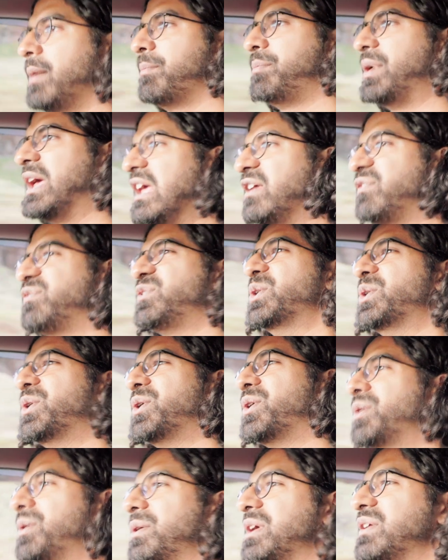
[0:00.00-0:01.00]
But if
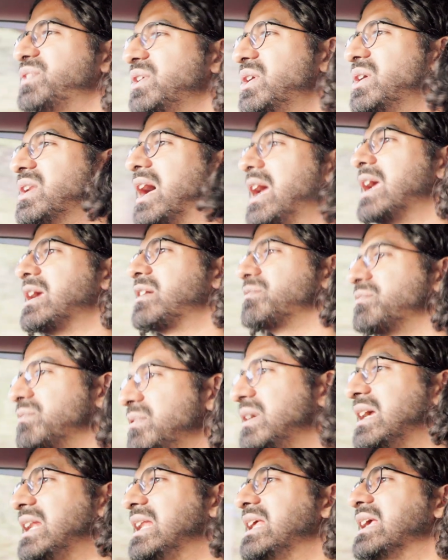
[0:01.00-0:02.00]
you like
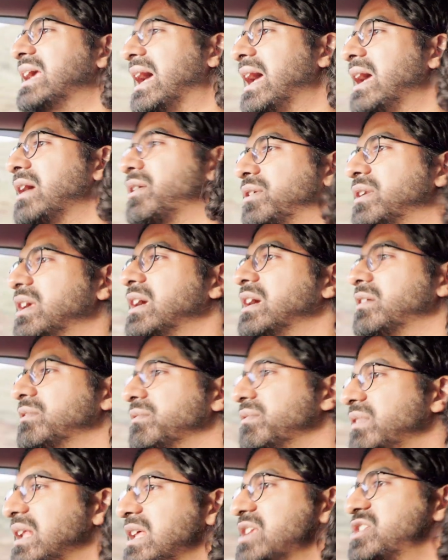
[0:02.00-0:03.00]
really getting on it,
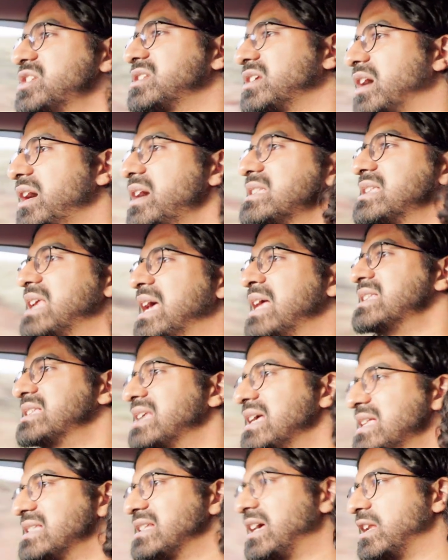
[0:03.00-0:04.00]
really just going
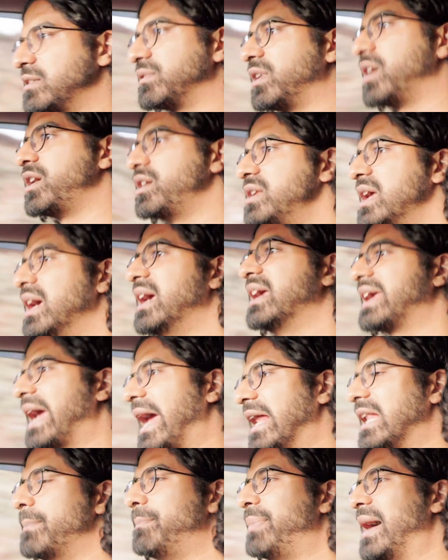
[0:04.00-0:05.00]
10/10 down the road,
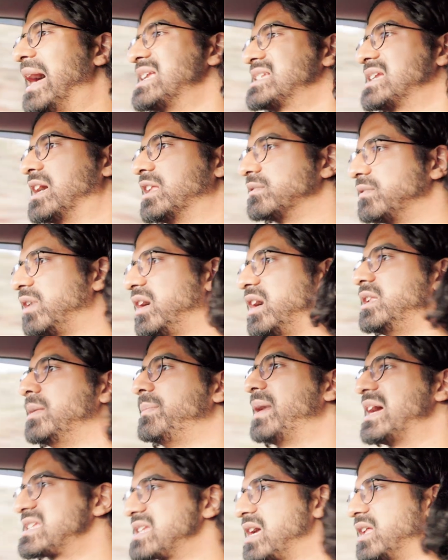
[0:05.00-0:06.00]
getting the best out of the road, the
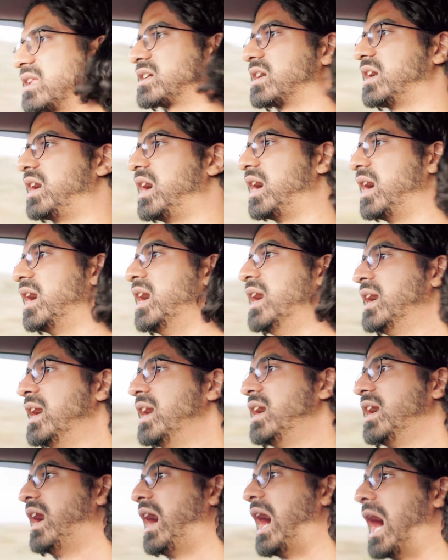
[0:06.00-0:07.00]
best out of the car,
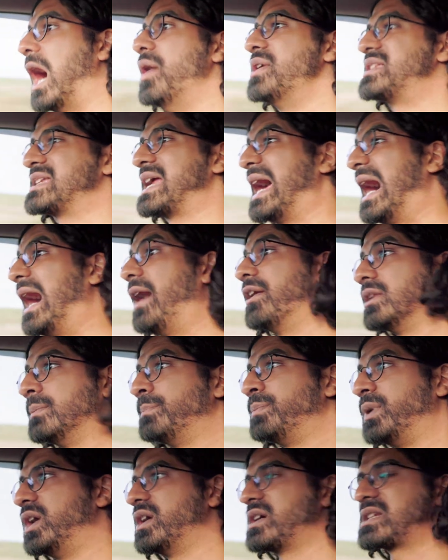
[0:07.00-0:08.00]
I would say out of the
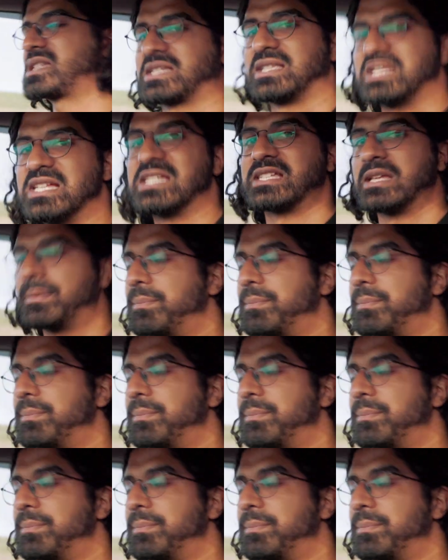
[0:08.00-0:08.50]
box, this is